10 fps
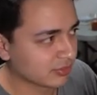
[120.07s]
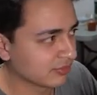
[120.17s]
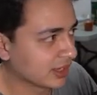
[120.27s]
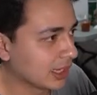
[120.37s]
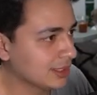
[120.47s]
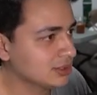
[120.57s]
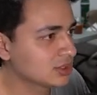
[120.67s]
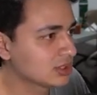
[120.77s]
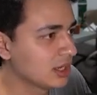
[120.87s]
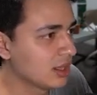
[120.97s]
the
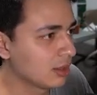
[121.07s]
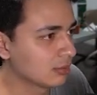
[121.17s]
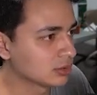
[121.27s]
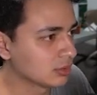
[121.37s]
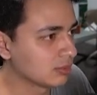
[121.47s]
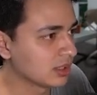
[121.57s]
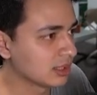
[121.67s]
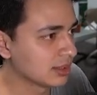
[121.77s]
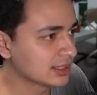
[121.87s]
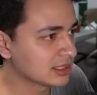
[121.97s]
vase, which would be
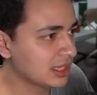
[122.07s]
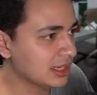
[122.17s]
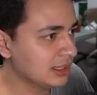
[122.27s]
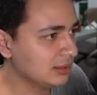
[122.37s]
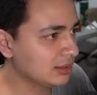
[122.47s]
this line.